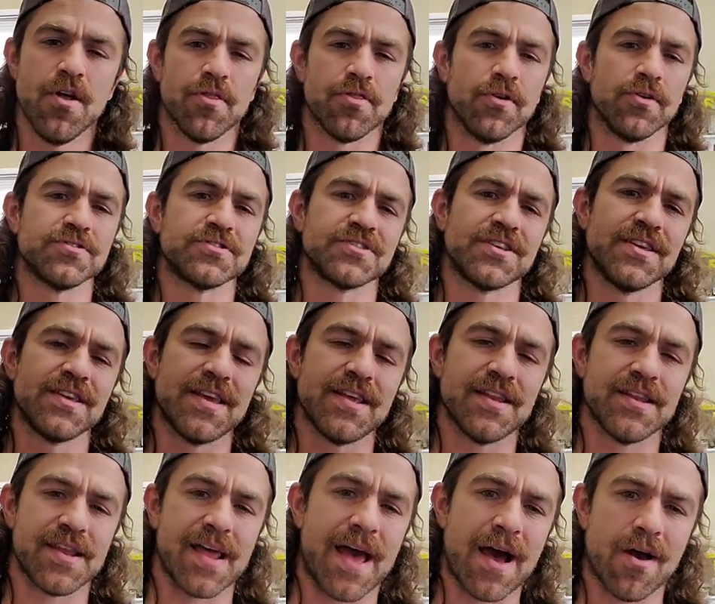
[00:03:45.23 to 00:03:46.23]
Those can
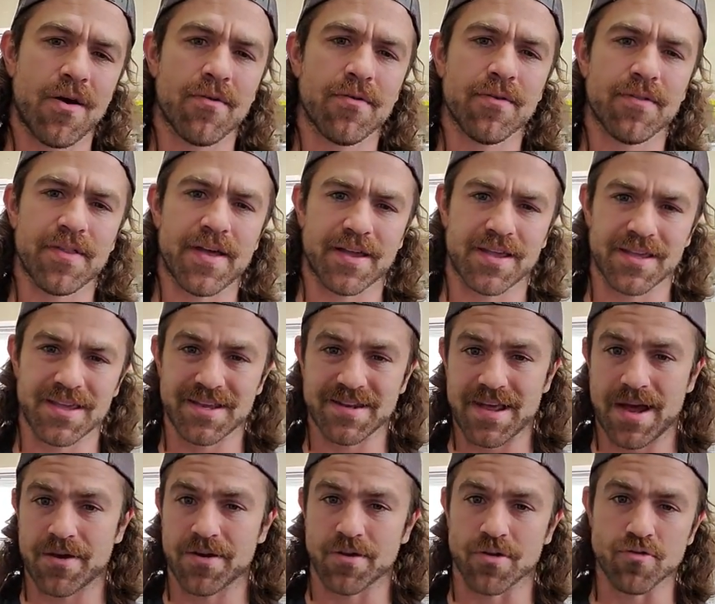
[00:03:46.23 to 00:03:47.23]
get down,
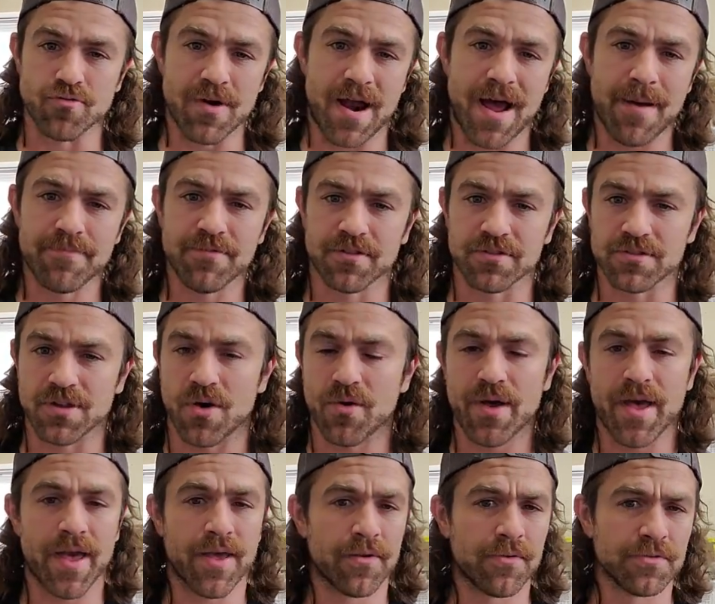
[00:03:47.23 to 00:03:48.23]
and grab the low
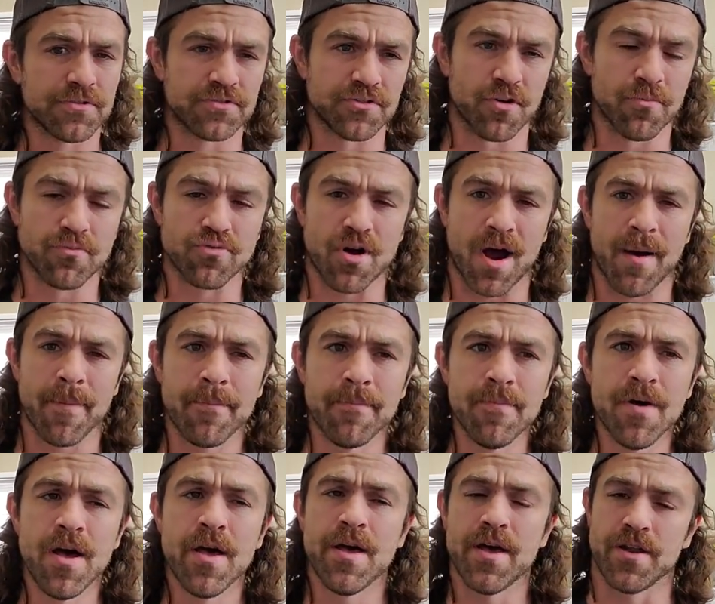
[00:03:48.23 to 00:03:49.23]
handles, no
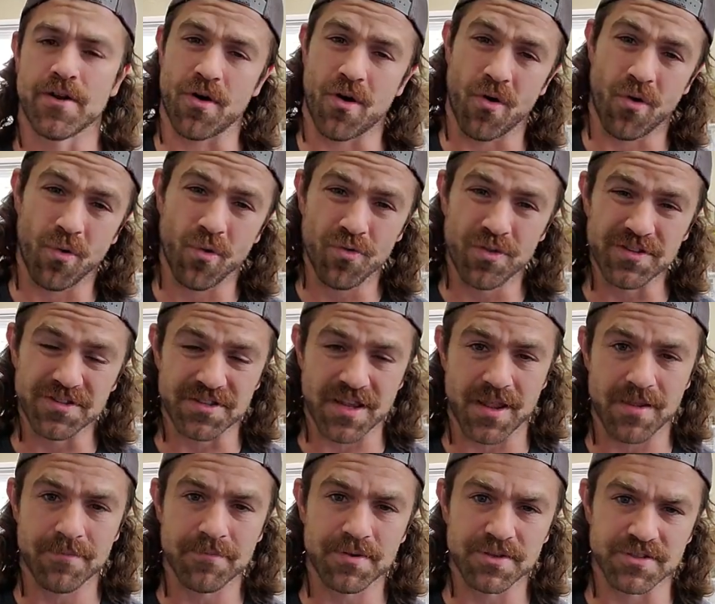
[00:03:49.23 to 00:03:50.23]
problem, and hold the
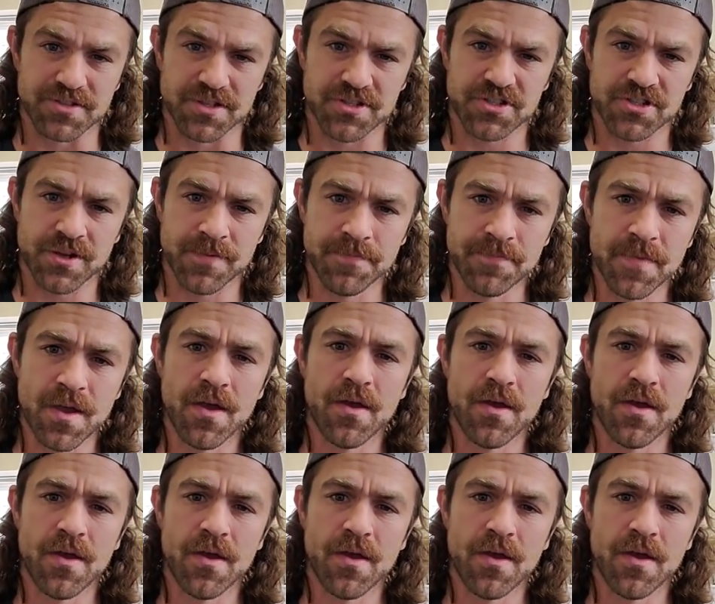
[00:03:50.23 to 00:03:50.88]
same position.